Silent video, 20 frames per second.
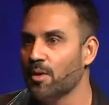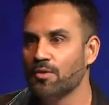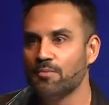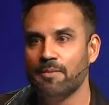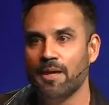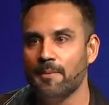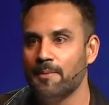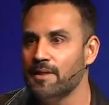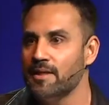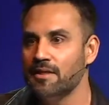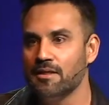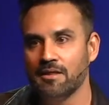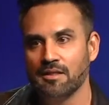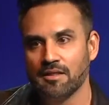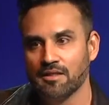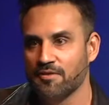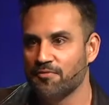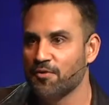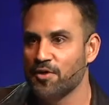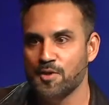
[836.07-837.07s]
maybe the
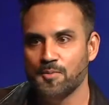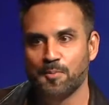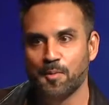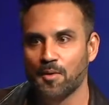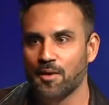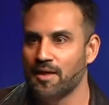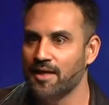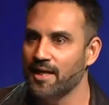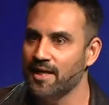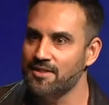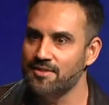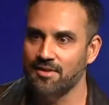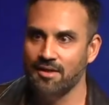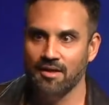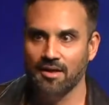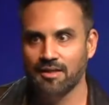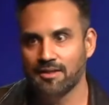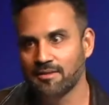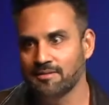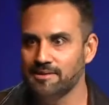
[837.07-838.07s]
firstborn gets all
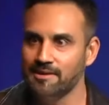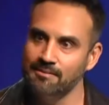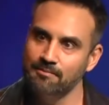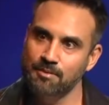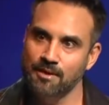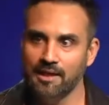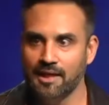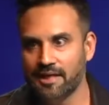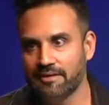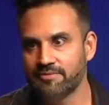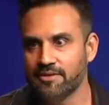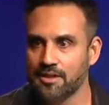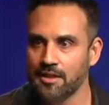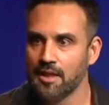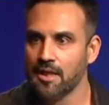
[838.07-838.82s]
the whatever,